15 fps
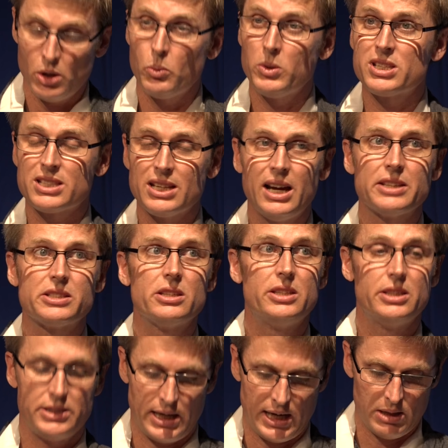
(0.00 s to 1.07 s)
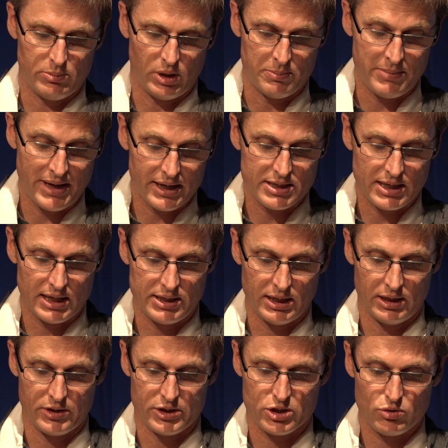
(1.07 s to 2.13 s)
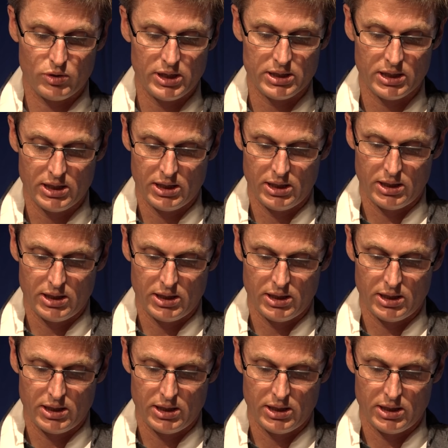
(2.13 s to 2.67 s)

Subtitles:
we started the day by meditating in the street